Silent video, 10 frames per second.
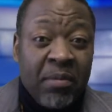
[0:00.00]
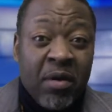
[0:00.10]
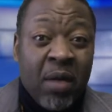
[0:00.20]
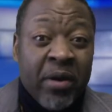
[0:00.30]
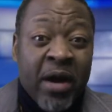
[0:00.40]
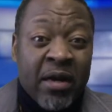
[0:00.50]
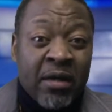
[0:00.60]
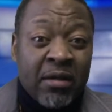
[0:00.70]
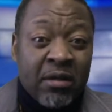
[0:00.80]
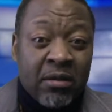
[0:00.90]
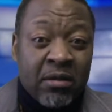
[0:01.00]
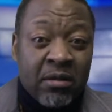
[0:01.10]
B1 brigadiers,